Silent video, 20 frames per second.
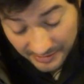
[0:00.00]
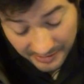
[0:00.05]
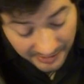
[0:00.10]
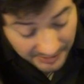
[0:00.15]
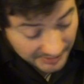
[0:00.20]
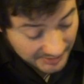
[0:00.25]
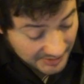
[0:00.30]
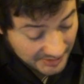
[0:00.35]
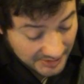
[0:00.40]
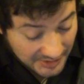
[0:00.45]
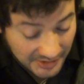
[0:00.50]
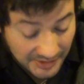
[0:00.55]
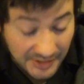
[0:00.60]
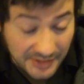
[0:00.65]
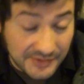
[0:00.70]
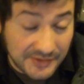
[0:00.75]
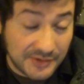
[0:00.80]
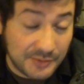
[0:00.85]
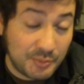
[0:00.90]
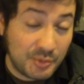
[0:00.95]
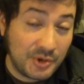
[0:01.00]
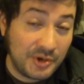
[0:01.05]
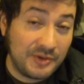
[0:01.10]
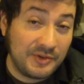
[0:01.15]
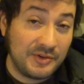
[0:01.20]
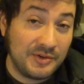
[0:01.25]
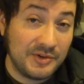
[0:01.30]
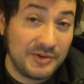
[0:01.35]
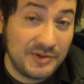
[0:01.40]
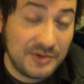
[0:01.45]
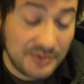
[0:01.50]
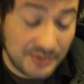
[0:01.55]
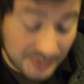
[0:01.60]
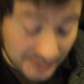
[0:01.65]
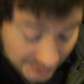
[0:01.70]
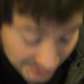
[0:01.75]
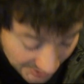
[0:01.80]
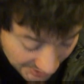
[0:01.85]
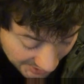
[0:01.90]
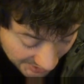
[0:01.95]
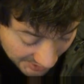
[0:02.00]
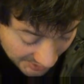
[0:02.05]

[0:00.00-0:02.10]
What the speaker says: on it, and I did put it to good use.